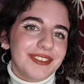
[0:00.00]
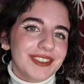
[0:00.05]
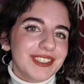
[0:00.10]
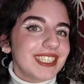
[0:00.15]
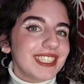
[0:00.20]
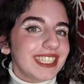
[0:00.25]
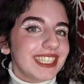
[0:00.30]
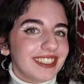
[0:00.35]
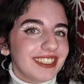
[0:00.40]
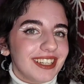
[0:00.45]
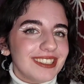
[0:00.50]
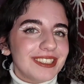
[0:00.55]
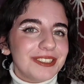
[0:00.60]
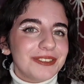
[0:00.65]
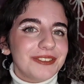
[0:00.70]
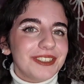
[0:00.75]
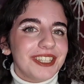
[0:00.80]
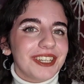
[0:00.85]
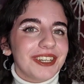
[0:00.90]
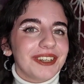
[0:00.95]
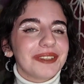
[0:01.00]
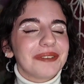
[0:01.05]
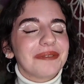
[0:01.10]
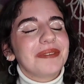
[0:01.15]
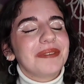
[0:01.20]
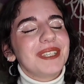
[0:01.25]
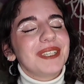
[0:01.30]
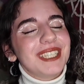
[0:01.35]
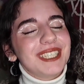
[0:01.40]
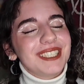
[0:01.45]
if you did like this video, then
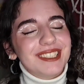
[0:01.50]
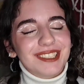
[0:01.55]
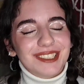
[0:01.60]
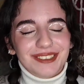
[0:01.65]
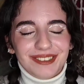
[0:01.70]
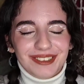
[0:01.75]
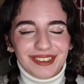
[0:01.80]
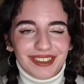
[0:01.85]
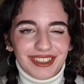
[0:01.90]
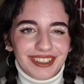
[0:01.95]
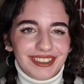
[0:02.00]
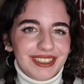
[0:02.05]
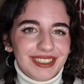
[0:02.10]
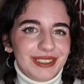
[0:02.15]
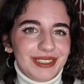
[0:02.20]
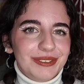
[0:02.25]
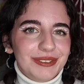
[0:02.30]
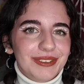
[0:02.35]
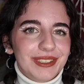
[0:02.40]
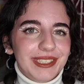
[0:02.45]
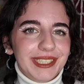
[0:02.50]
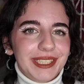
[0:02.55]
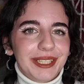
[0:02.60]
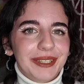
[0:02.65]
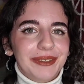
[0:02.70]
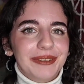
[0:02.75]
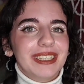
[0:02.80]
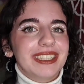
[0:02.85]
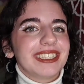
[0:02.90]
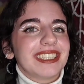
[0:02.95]
please do like this video.
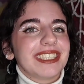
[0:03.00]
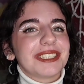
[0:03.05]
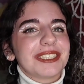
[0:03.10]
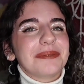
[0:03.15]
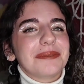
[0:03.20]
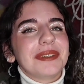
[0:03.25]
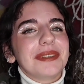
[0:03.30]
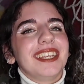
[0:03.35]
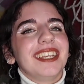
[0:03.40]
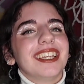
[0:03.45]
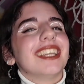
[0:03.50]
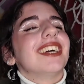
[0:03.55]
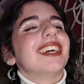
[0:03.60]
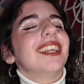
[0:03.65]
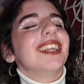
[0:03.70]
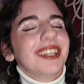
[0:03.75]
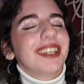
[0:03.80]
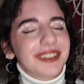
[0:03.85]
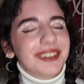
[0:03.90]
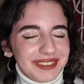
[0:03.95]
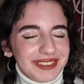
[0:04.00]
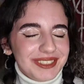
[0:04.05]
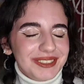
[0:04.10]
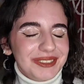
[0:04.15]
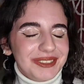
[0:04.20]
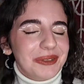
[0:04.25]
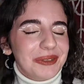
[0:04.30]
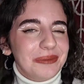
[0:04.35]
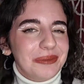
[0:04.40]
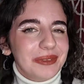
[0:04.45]
It does mean a lot
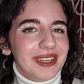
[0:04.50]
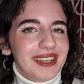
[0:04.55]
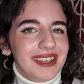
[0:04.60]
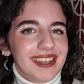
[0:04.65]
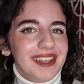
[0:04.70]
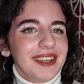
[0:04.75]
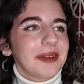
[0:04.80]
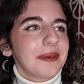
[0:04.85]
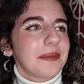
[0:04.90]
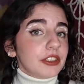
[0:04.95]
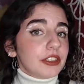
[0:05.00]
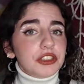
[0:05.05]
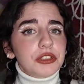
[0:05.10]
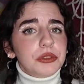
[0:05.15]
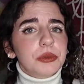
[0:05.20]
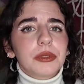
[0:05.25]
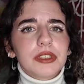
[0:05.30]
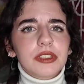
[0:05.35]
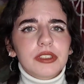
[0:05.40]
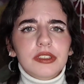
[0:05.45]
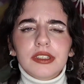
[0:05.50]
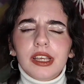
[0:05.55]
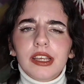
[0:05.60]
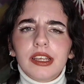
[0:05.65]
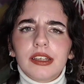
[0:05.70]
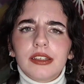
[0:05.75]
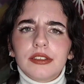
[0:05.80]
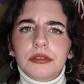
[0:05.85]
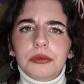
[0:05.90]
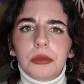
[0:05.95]
to me. I just want to
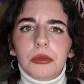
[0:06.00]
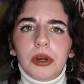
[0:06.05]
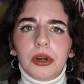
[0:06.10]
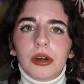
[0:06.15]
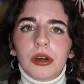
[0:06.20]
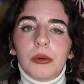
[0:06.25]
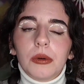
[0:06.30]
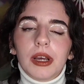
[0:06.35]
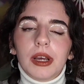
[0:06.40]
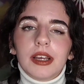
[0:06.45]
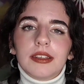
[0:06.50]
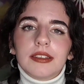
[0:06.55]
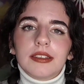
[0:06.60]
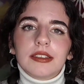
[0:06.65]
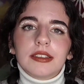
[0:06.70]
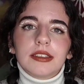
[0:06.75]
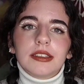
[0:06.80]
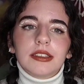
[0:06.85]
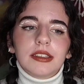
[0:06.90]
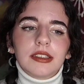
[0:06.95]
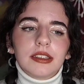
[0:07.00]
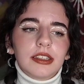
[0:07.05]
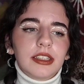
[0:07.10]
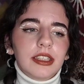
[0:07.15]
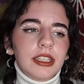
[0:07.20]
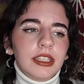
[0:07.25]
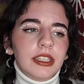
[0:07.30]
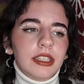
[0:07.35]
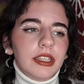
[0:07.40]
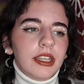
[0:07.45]
say as well, as
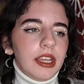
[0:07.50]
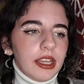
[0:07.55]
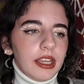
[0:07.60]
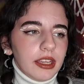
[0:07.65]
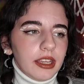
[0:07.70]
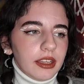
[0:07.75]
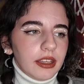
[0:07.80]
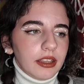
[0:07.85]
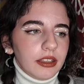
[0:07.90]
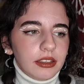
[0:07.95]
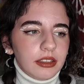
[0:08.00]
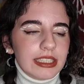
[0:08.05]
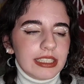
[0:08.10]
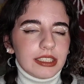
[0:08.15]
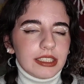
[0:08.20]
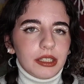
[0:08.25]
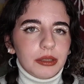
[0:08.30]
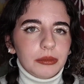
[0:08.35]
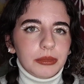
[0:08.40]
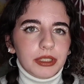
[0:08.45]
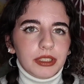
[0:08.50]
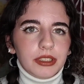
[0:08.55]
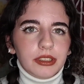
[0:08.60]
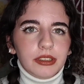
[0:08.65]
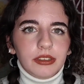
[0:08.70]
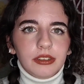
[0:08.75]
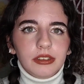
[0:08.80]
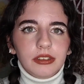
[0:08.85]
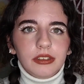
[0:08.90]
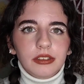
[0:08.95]
the year is
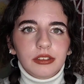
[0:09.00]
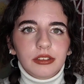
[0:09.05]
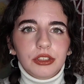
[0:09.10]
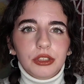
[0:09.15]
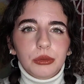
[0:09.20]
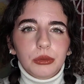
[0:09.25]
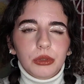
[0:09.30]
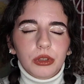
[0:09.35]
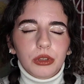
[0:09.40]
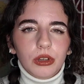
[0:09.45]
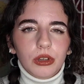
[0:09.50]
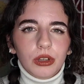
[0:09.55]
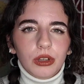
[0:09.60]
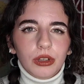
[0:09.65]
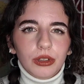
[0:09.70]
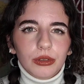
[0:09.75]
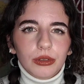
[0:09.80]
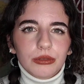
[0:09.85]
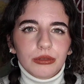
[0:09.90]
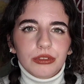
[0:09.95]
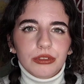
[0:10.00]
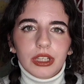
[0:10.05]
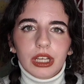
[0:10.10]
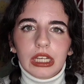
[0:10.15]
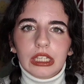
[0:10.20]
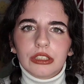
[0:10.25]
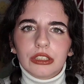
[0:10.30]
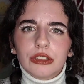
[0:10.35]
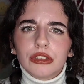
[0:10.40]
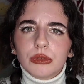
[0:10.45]
coming to a close, that
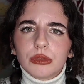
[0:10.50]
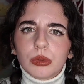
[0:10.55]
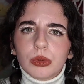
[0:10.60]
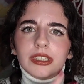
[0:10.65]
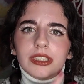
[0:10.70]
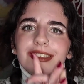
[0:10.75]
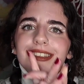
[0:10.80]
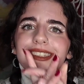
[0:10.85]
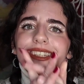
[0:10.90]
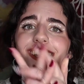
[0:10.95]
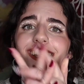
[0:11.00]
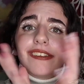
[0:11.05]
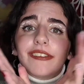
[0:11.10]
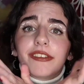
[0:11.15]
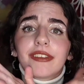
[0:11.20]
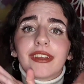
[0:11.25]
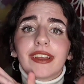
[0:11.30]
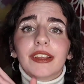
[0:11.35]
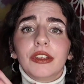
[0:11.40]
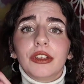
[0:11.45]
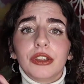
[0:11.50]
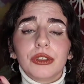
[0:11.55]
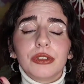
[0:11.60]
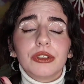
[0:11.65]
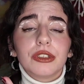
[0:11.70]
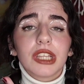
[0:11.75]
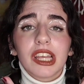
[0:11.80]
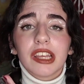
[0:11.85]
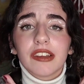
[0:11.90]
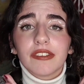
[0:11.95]
I just want to say thank you
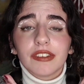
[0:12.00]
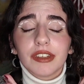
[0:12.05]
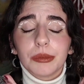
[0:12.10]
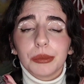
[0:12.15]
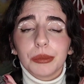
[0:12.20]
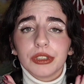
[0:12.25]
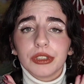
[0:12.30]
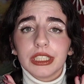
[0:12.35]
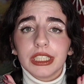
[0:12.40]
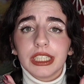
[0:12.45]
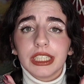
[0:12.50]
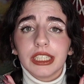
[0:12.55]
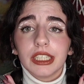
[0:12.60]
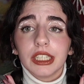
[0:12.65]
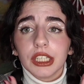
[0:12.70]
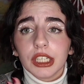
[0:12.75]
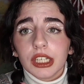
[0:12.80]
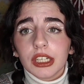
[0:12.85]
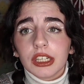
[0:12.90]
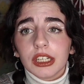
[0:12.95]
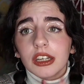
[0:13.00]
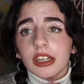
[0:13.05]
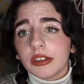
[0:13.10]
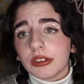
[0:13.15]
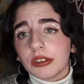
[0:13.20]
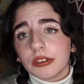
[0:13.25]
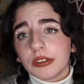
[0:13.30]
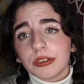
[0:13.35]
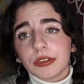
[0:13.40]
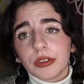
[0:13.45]
to everybody.
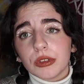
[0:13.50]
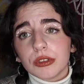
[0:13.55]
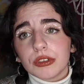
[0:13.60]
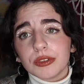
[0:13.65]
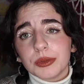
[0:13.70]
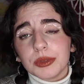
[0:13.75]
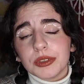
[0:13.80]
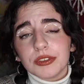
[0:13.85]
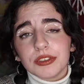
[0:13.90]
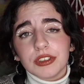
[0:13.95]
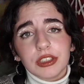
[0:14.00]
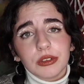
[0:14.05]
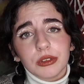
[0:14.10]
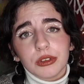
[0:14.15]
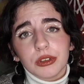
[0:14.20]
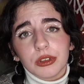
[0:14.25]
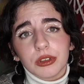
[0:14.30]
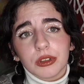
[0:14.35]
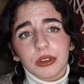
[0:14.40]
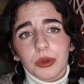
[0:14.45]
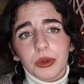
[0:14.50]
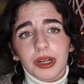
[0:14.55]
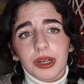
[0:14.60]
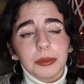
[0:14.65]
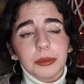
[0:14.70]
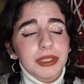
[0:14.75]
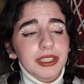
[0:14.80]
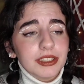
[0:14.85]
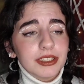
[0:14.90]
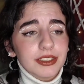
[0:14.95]
Of course, we've still got quite
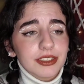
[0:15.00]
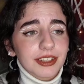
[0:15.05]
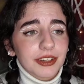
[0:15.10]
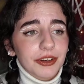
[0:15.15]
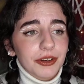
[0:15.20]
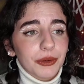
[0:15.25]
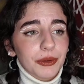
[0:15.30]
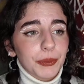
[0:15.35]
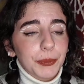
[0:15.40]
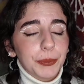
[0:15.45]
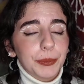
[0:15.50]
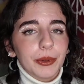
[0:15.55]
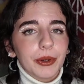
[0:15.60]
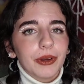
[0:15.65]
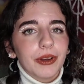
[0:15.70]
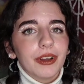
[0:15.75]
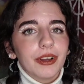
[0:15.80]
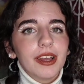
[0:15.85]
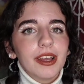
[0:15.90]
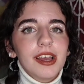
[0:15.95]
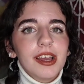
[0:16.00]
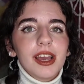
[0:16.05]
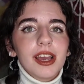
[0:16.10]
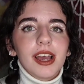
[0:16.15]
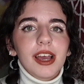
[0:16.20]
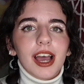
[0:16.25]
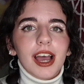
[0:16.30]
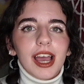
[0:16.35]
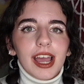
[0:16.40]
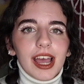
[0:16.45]
a bit to go, but
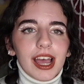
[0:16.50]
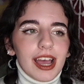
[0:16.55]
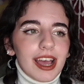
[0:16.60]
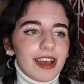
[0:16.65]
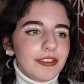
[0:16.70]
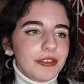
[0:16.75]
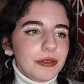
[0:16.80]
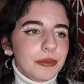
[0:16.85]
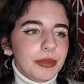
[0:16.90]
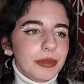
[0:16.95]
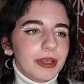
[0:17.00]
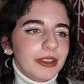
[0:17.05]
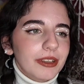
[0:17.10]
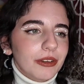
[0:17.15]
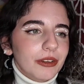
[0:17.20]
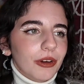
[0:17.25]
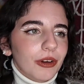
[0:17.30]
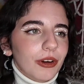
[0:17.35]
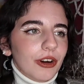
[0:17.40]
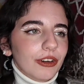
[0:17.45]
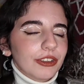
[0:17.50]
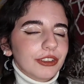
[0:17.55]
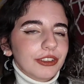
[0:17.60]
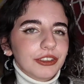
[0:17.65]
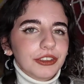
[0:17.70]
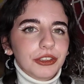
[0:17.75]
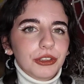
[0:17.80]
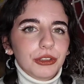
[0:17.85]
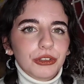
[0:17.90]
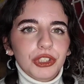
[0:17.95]
I haven't been on
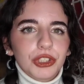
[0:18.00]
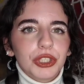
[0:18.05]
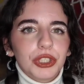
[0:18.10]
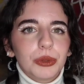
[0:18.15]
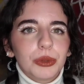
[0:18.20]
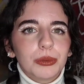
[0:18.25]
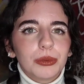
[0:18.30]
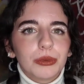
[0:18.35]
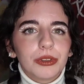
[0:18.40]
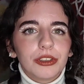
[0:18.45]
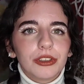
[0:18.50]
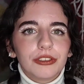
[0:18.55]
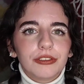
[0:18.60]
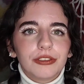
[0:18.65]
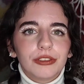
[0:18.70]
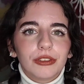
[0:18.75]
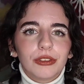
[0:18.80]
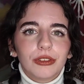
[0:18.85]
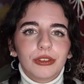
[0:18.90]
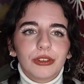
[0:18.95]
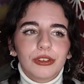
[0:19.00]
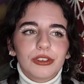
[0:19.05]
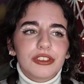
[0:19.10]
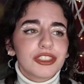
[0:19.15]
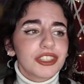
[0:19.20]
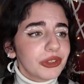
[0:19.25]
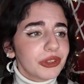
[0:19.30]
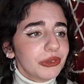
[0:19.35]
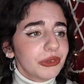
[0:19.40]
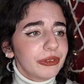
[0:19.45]
YouTube for
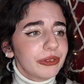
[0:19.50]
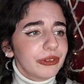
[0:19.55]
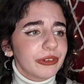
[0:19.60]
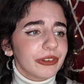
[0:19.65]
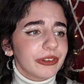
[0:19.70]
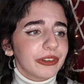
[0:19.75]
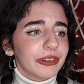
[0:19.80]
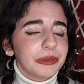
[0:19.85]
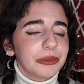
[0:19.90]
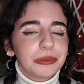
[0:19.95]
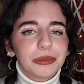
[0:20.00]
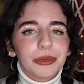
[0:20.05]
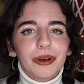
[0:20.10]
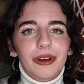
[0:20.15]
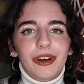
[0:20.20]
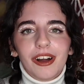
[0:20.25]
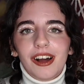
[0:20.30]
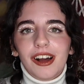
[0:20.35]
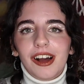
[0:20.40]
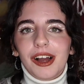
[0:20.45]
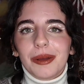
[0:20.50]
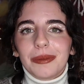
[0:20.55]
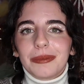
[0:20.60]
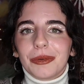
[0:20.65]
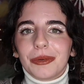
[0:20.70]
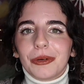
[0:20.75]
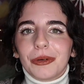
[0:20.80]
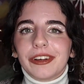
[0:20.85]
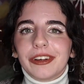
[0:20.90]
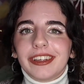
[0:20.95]
too long, but I'm
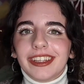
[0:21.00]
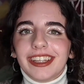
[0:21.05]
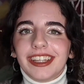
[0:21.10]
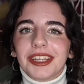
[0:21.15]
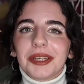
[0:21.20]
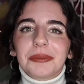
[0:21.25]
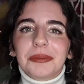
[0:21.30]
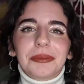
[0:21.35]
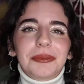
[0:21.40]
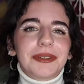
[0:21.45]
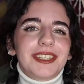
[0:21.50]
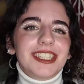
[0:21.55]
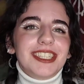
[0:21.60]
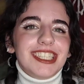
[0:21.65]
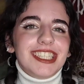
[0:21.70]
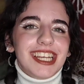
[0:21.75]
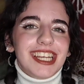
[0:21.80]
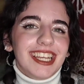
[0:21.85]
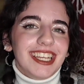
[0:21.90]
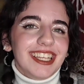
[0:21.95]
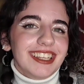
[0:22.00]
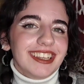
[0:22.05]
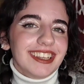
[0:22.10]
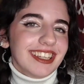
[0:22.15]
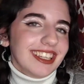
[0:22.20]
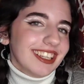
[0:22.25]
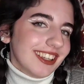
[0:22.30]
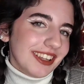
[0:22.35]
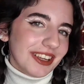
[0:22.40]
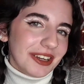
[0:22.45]
already appreciating
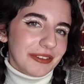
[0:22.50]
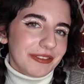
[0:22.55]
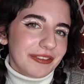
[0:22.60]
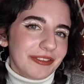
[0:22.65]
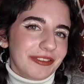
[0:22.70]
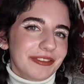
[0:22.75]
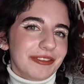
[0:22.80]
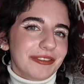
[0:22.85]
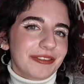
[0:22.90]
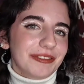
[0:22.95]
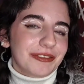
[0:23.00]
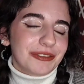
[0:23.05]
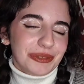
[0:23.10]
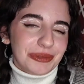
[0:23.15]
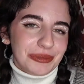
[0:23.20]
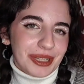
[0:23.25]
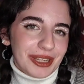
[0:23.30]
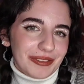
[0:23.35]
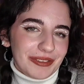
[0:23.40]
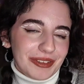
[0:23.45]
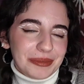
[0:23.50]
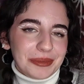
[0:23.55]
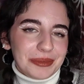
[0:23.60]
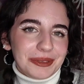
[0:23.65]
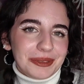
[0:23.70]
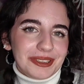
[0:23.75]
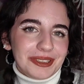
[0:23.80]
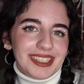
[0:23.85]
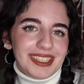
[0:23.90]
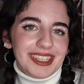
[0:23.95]
the love from
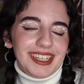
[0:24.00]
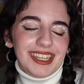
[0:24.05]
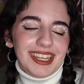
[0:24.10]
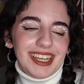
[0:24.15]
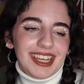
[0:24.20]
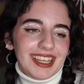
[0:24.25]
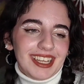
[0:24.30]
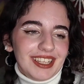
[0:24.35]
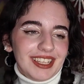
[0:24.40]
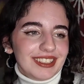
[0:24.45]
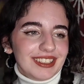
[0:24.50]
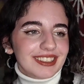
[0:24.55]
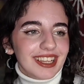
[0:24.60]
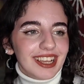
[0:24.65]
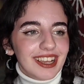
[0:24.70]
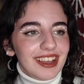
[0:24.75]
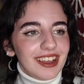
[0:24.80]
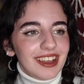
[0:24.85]
everybody, and